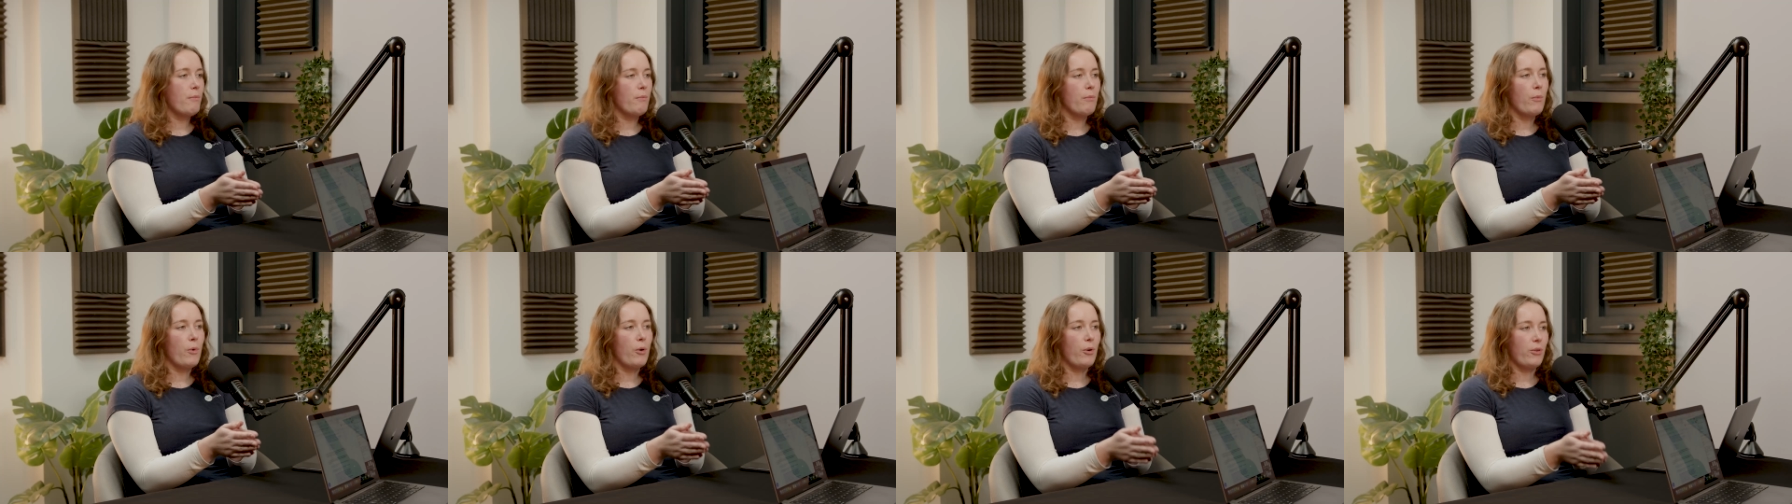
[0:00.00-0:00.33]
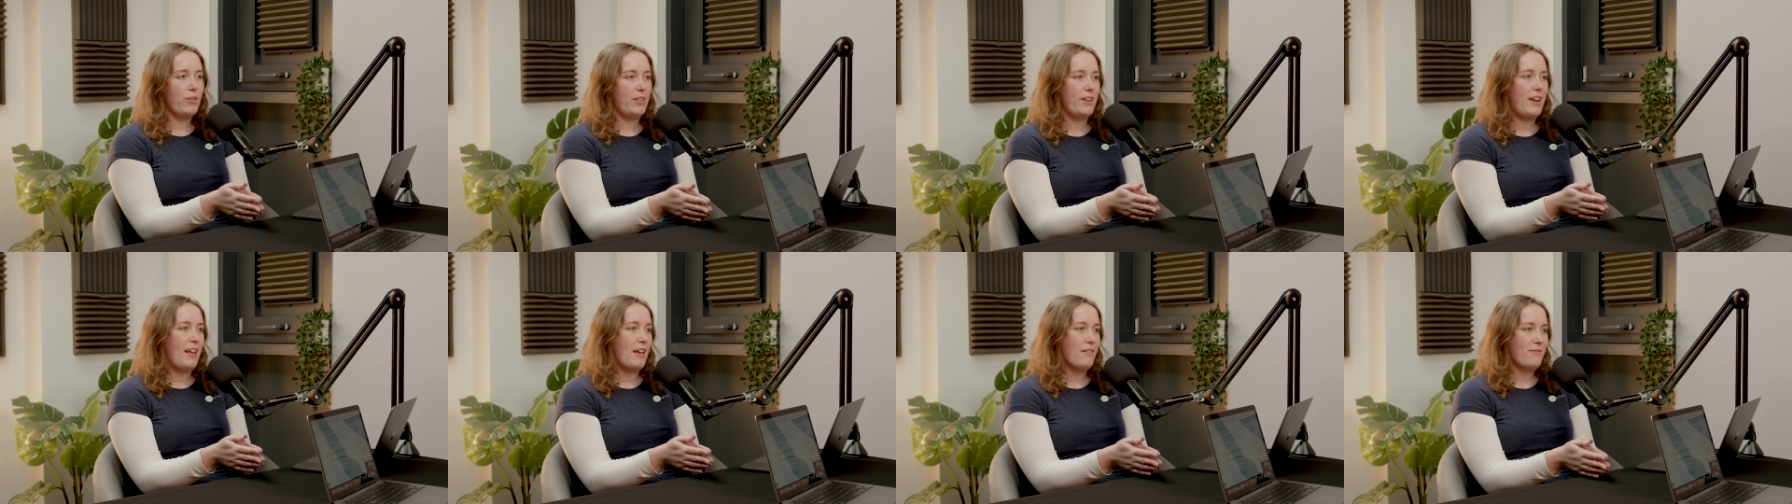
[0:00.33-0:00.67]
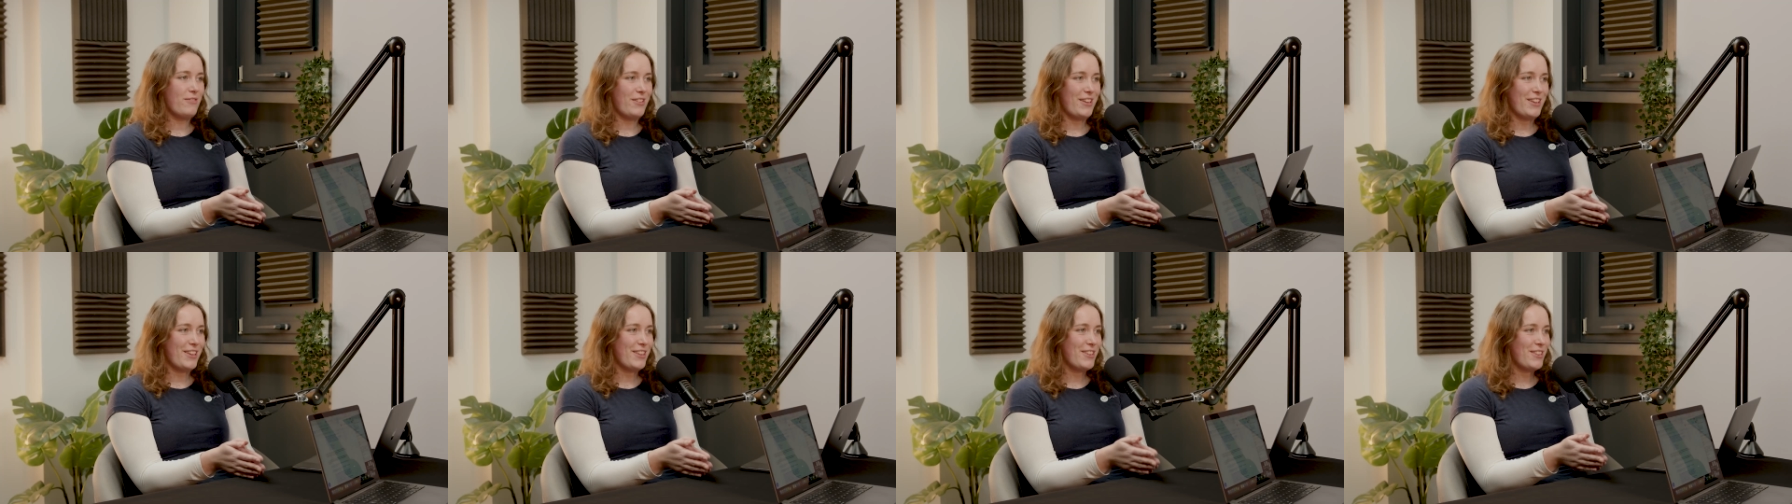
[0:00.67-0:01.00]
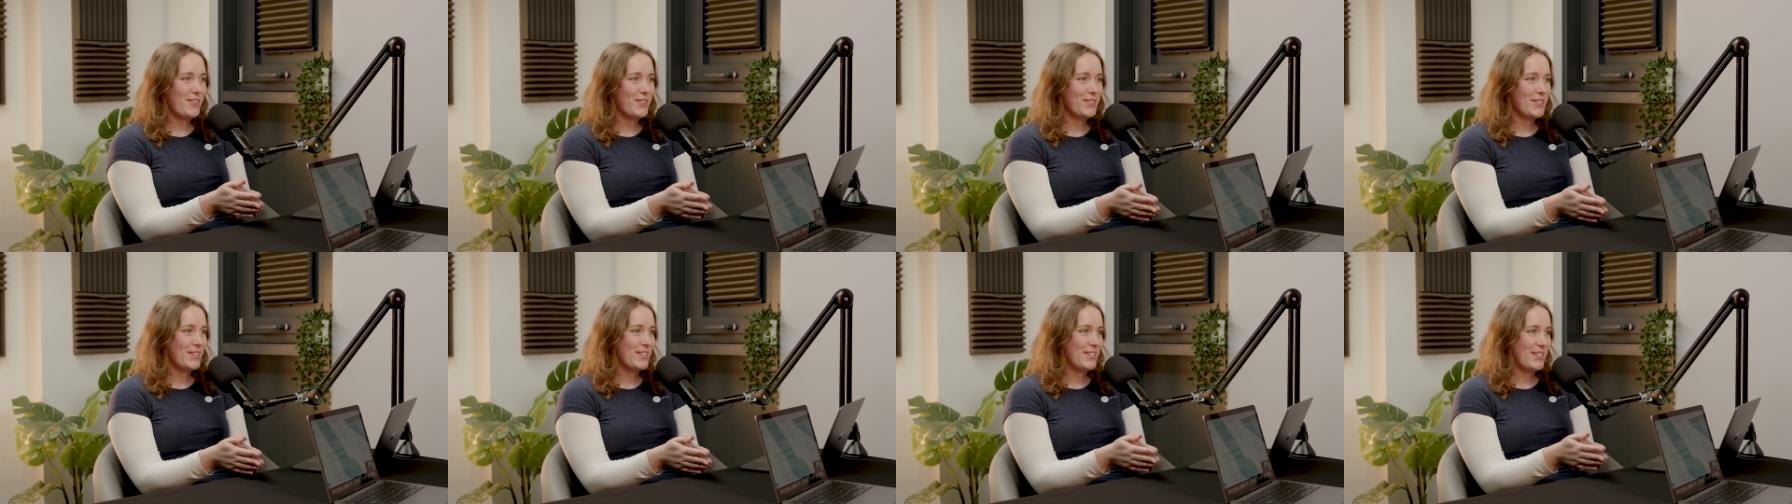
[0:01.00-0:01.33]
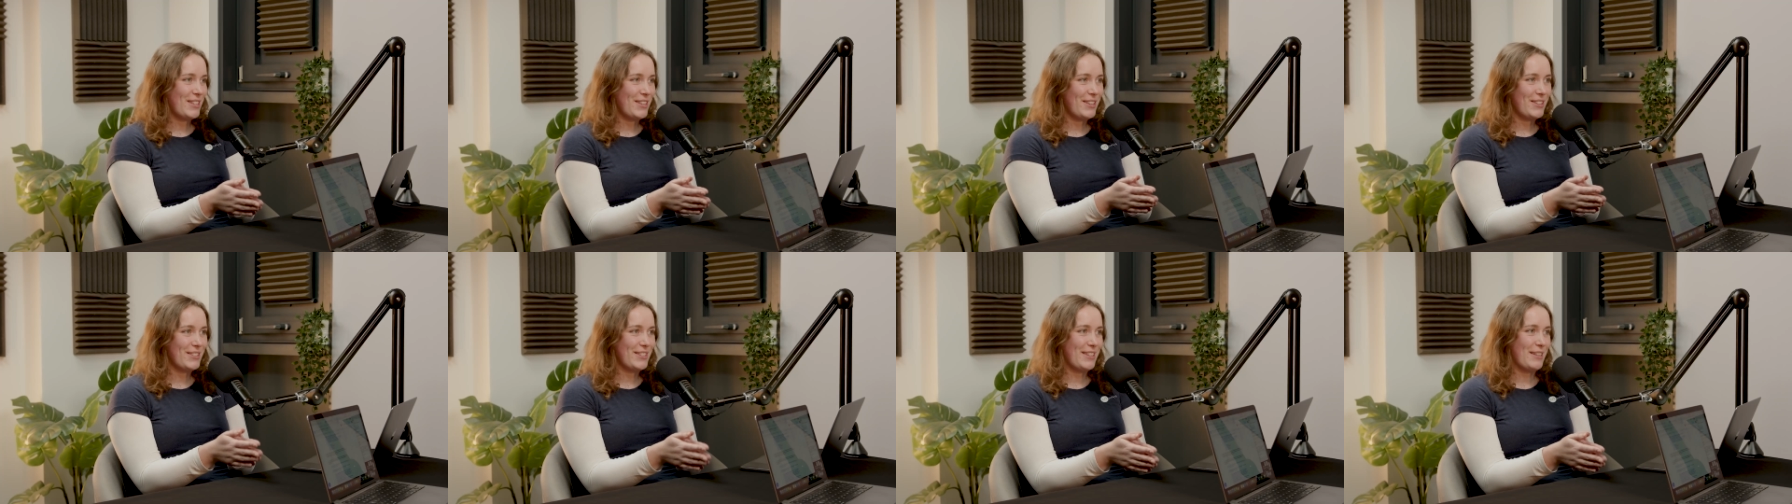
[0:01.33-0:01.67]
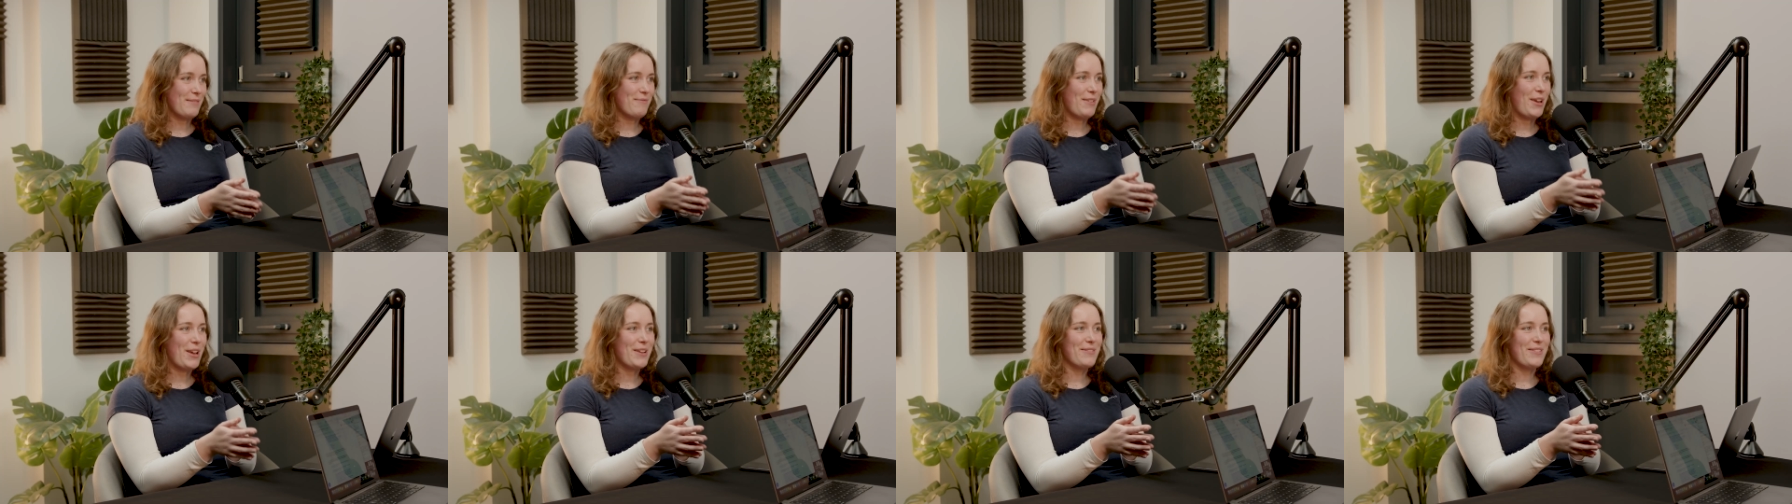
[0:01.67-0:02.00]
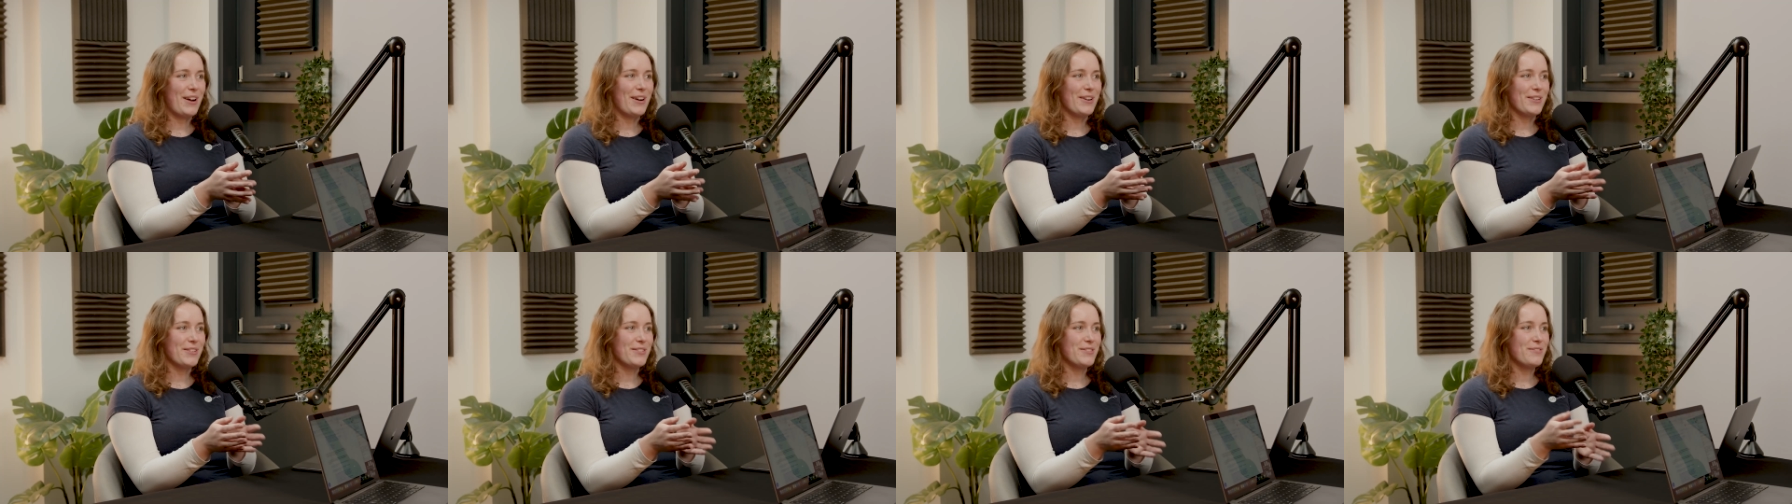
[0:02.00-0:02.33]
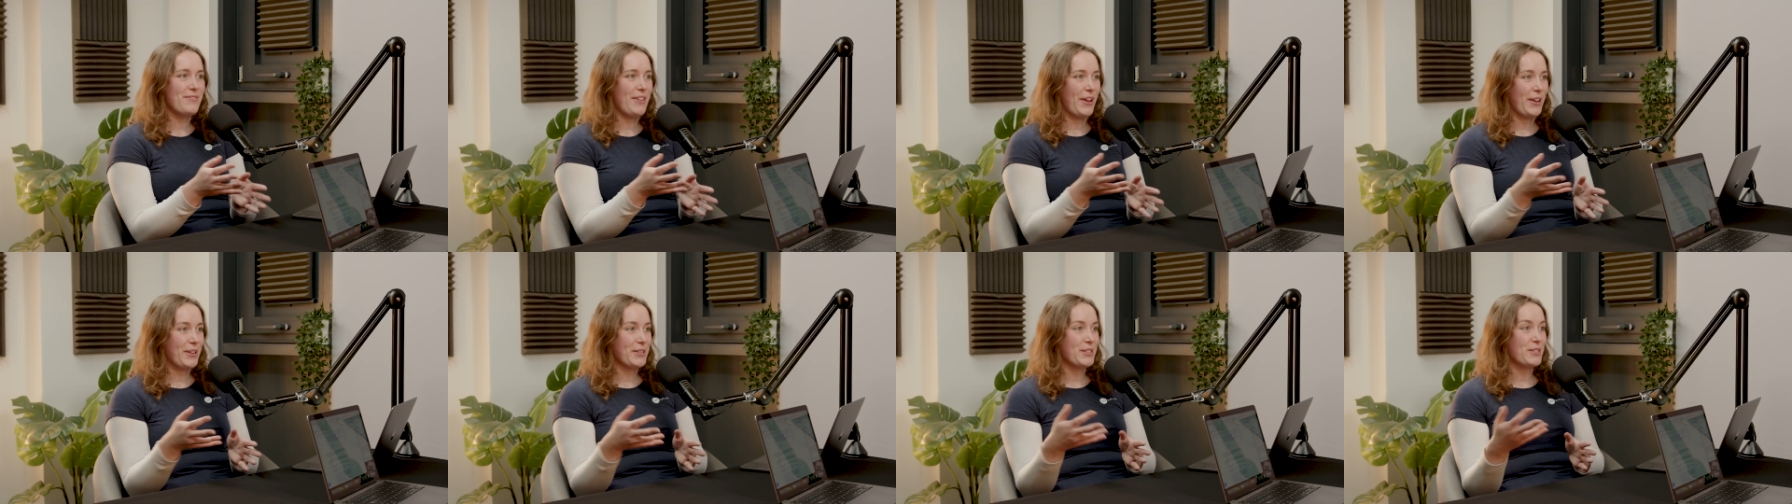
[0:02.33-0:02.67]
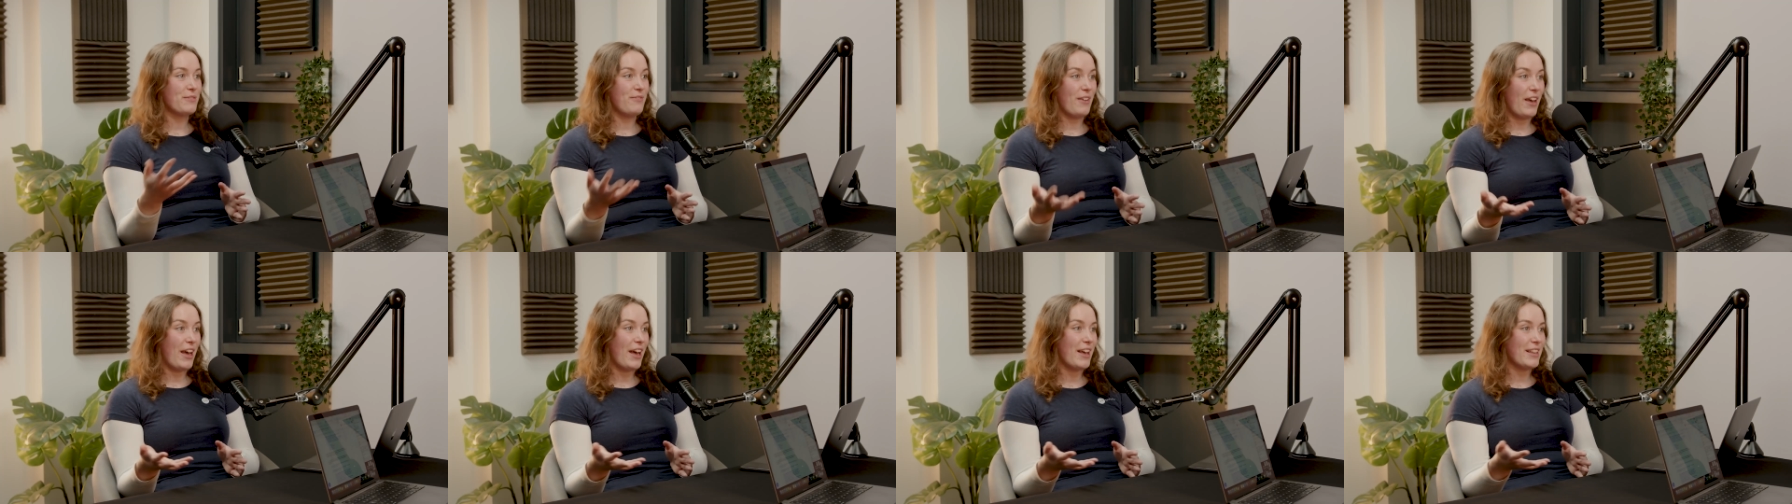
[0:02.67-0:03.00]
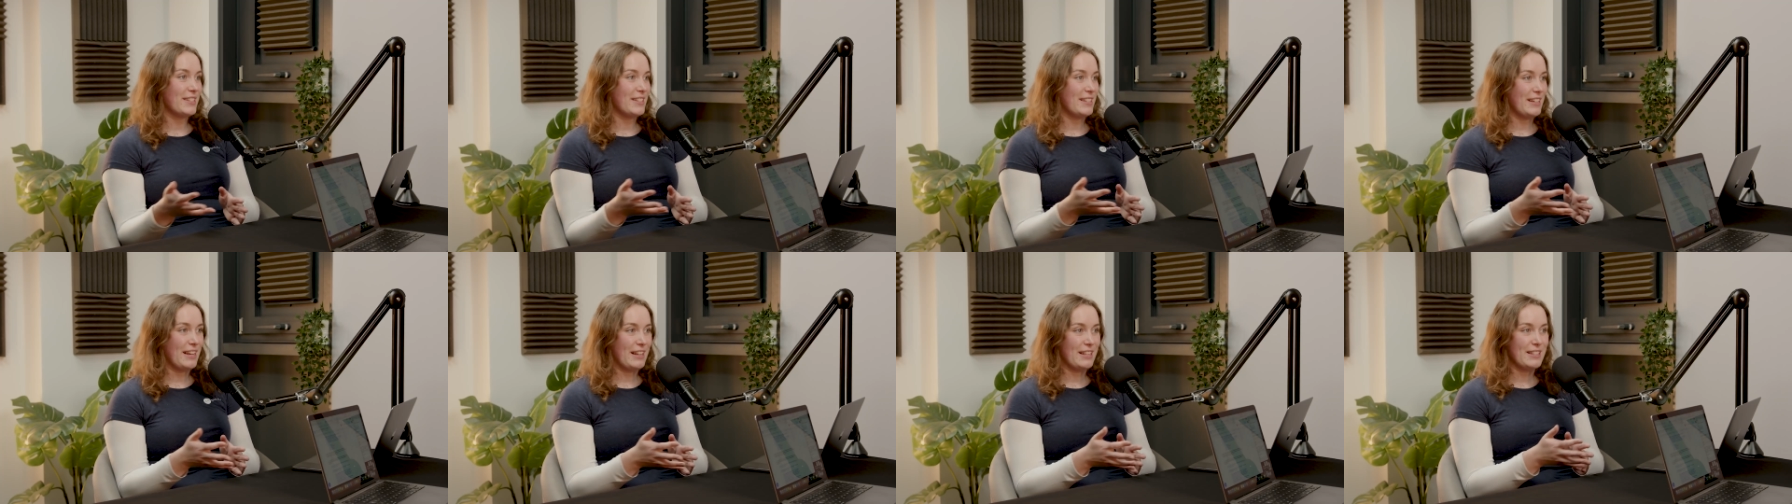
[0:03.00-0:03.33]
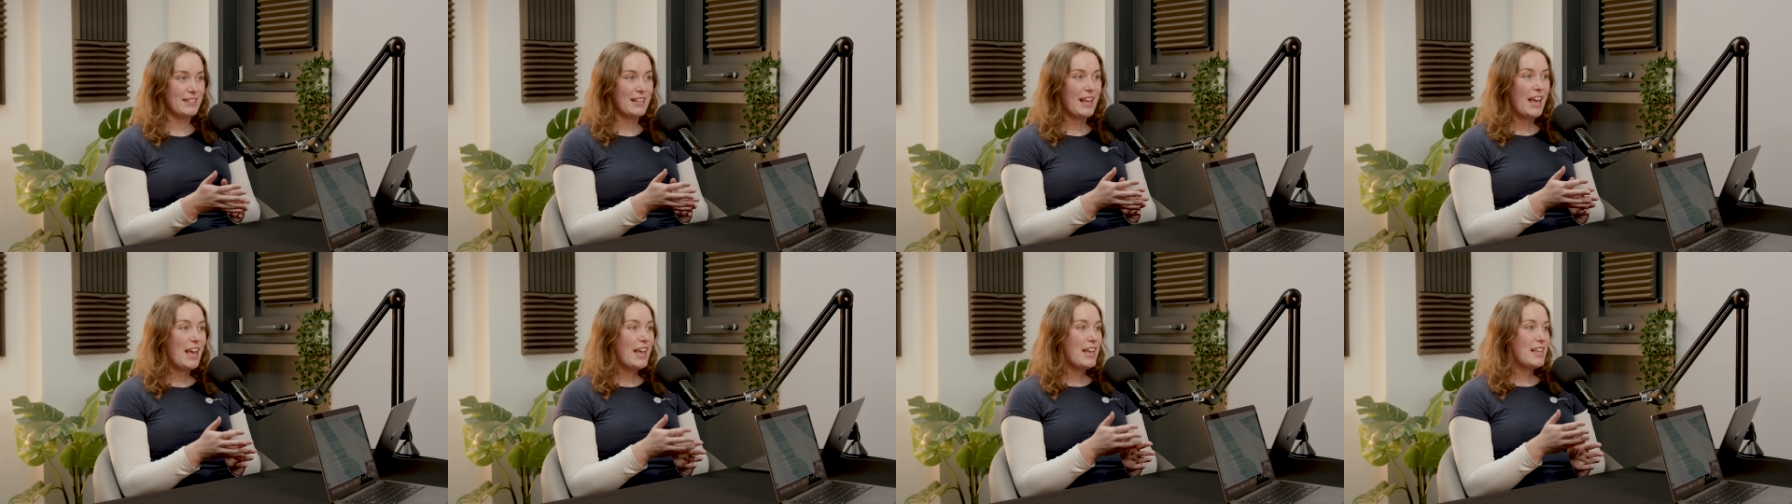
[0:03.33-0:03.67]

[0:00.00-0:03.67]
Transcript: more than ever, users are using mobile phones first, and it's